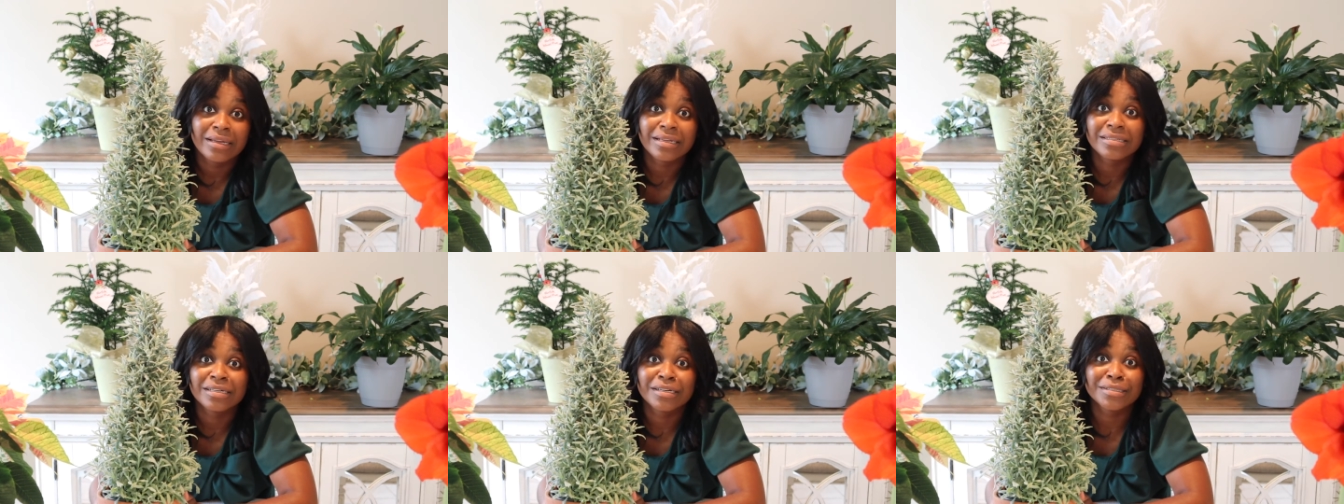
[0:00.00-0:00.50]

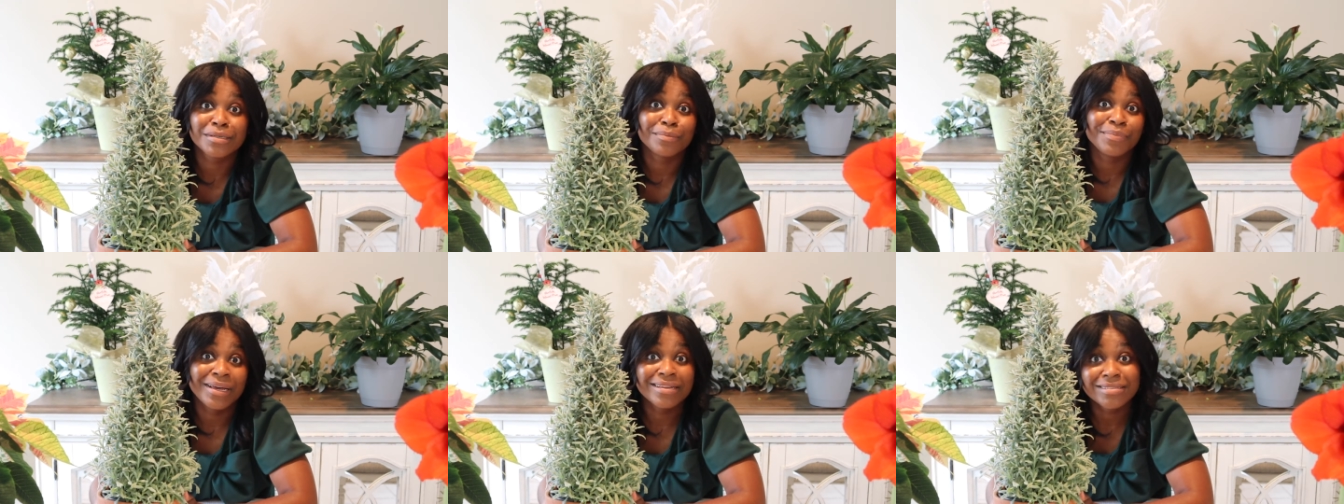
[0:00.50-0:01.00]
It does
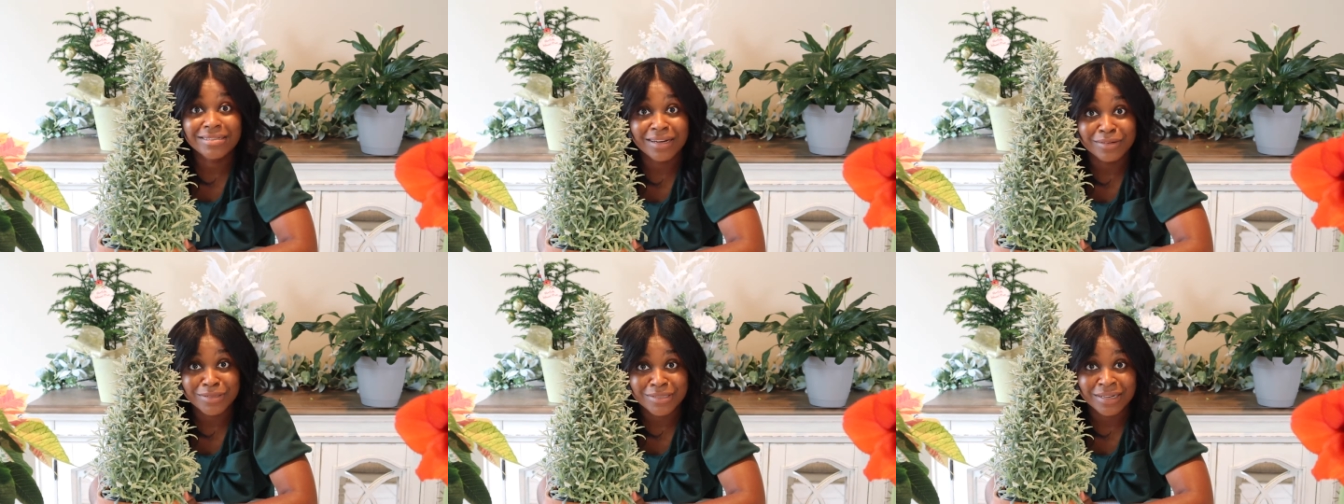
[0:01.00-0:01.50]
best
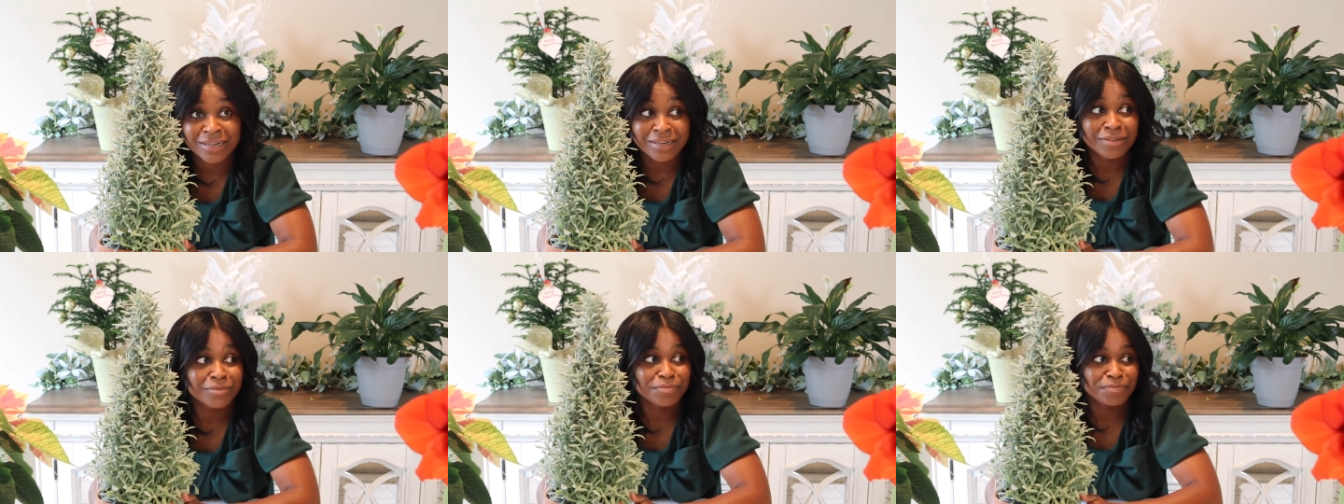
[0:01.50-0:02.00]

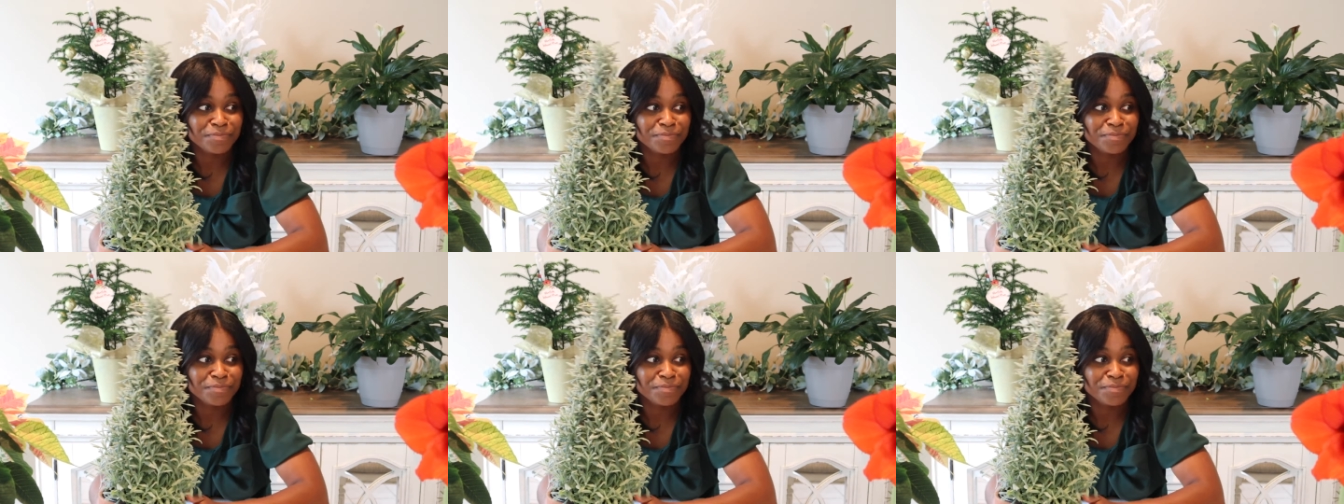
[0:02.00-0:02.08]
outside.